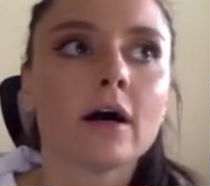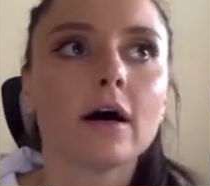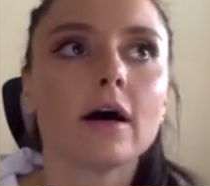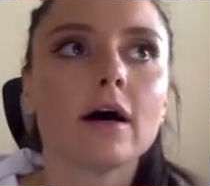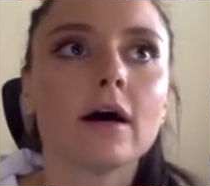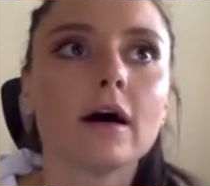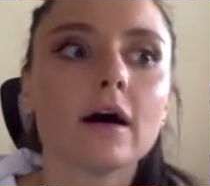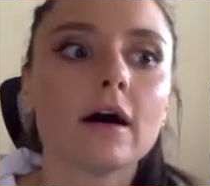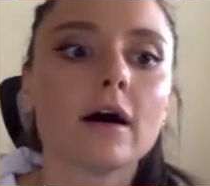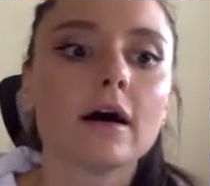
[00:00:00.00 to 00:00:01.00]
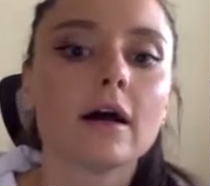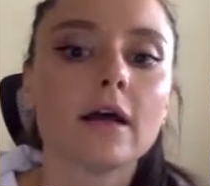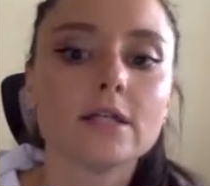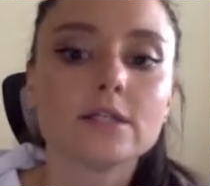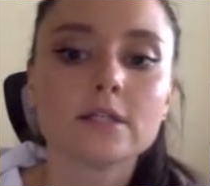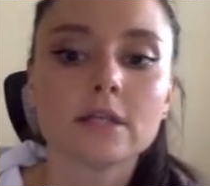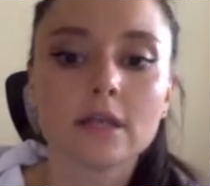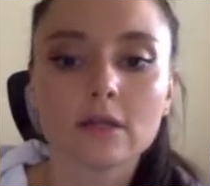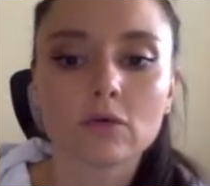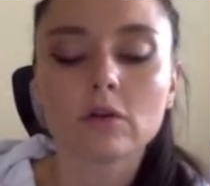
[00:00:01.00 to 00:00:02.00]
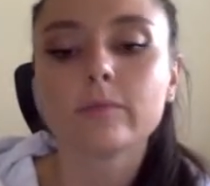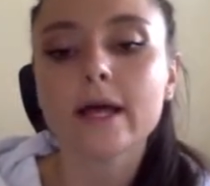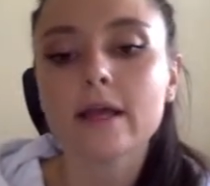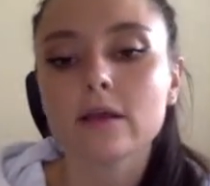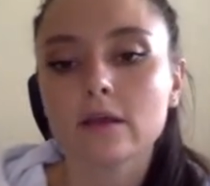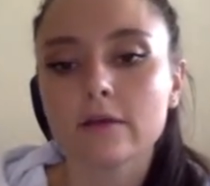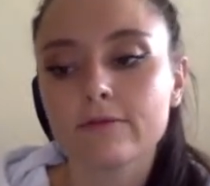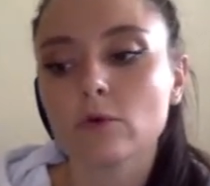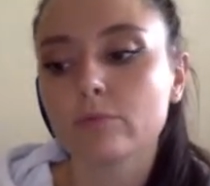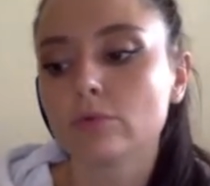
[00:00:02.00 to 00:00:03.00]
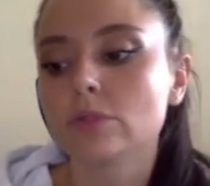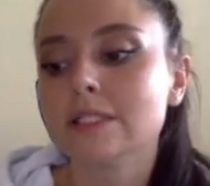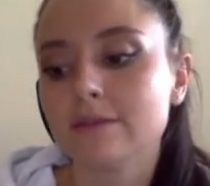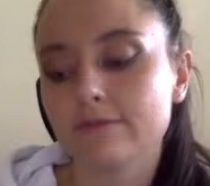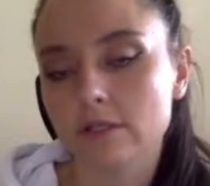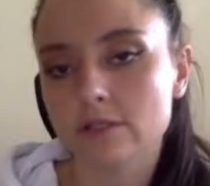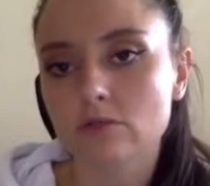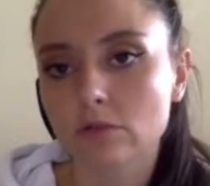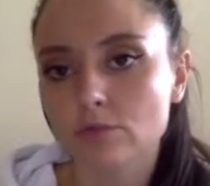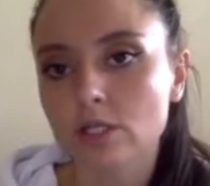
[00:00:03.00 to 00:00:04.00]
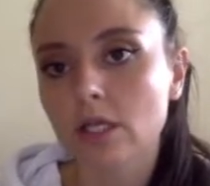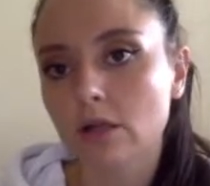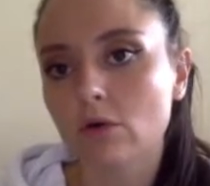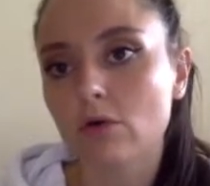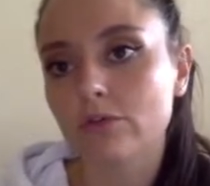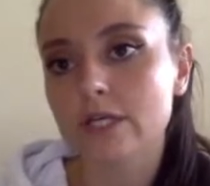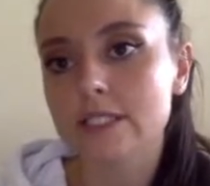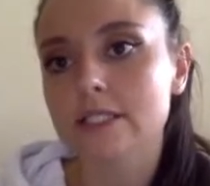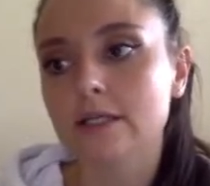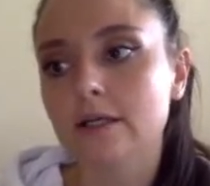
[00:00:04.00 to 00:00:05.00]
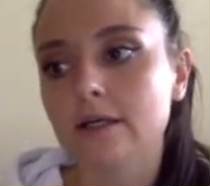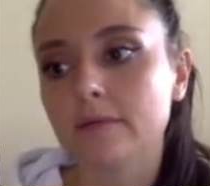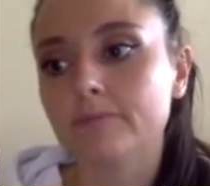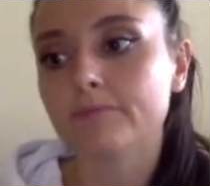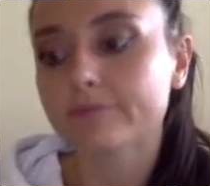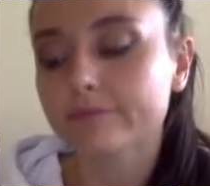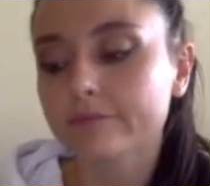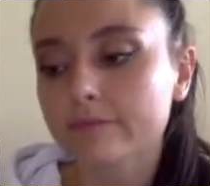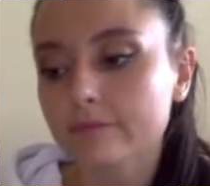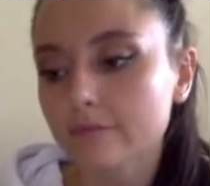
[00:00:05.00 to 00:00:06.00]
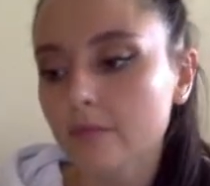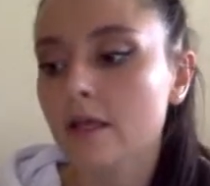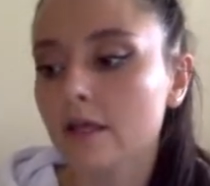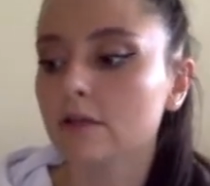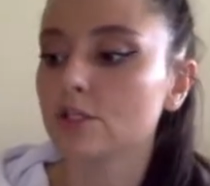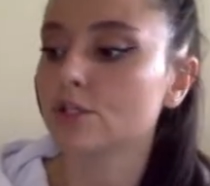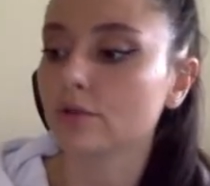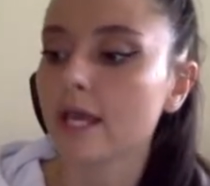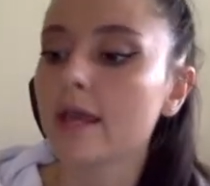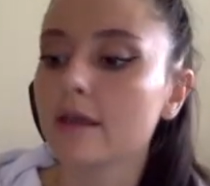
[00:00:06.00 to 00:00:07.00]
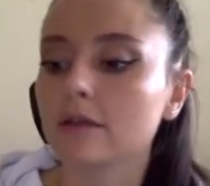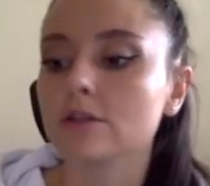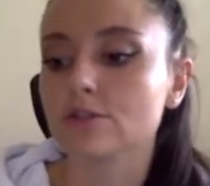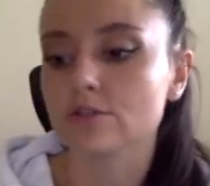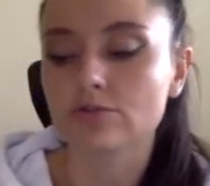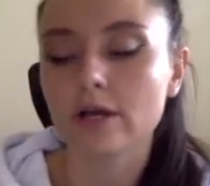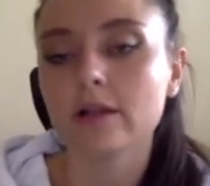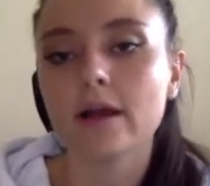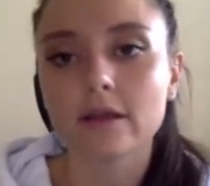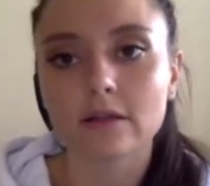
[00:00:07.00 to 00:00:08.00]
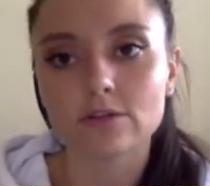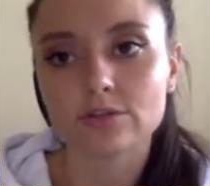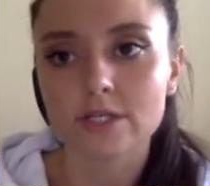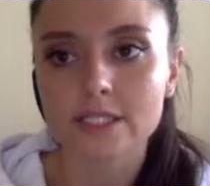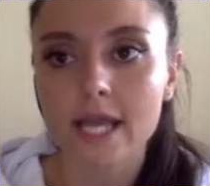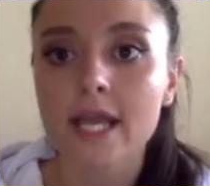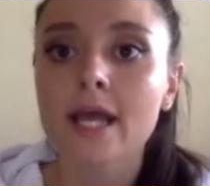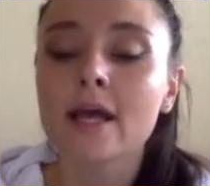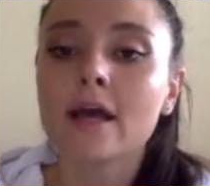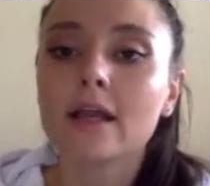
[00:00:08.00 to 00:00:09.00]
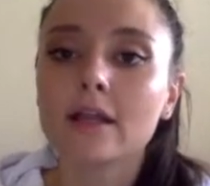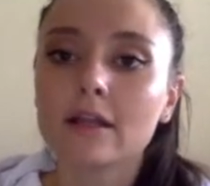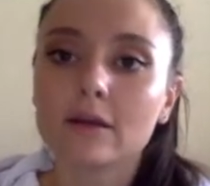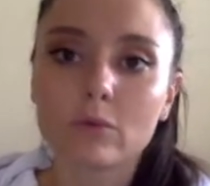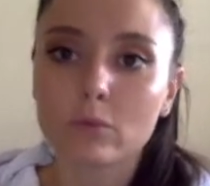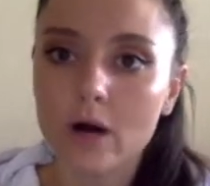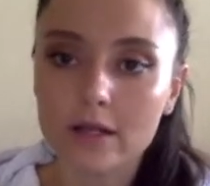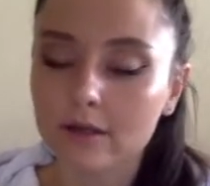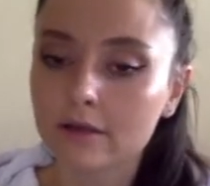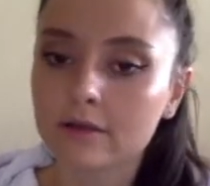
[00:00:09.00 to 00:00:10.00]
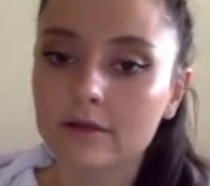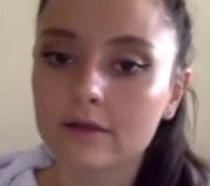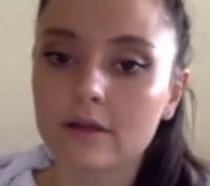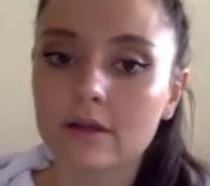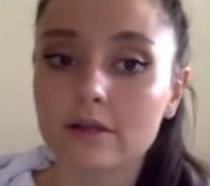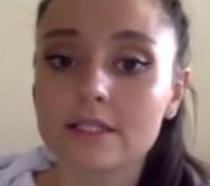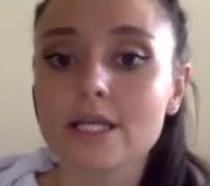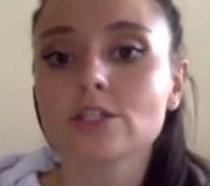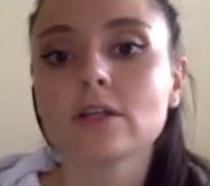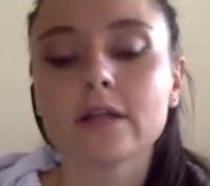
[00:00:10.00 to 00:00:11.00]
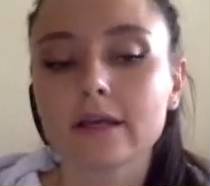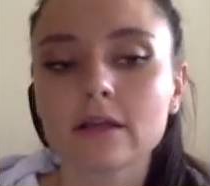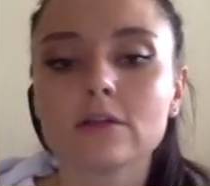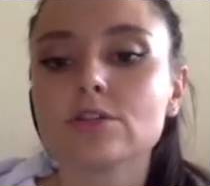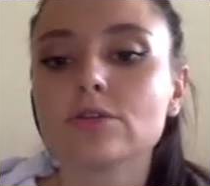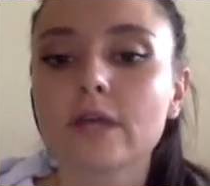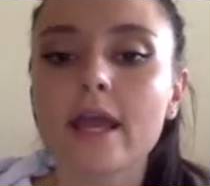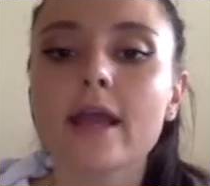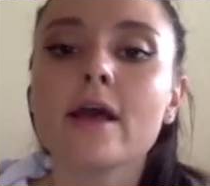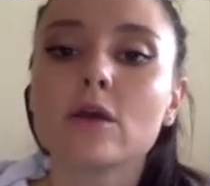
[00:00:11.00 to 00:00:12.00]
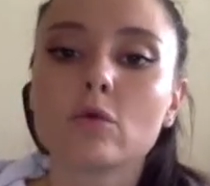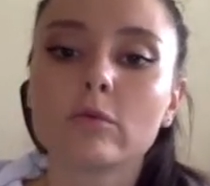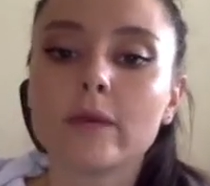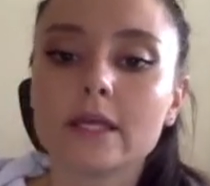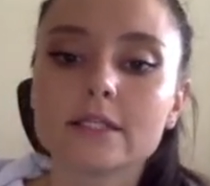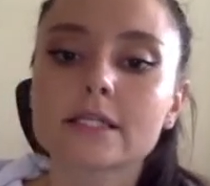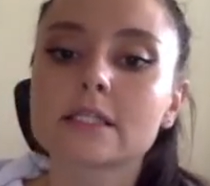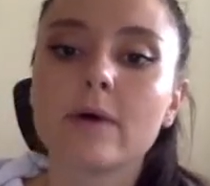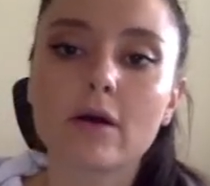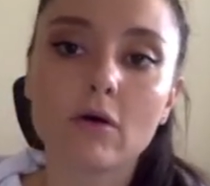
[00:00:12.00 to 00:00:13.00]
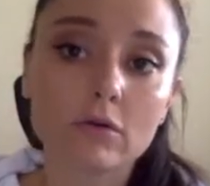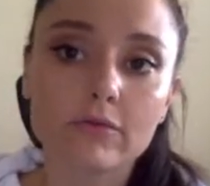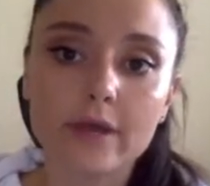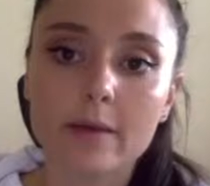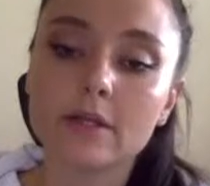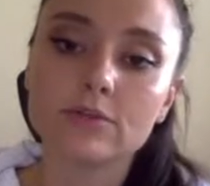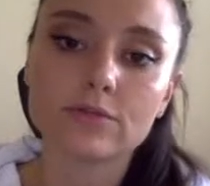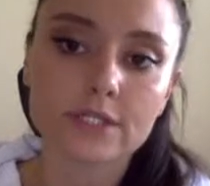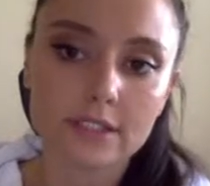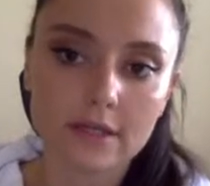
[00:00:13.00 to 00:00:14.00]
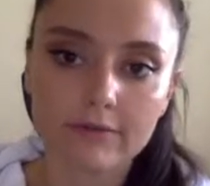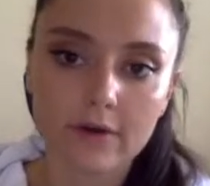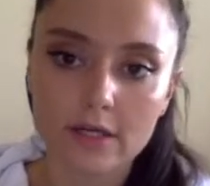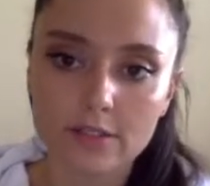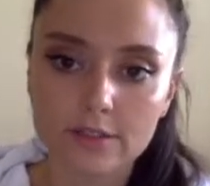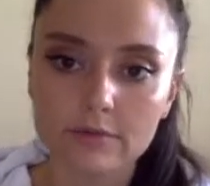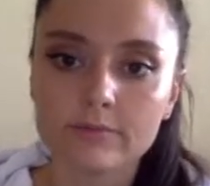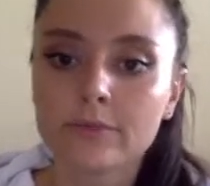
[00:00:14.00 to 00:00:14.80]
And in Google Play, if you put different description in all these English UK, English Australia, English USA, in one localization, like English UK, you will be indexed by all of them, and users can find you,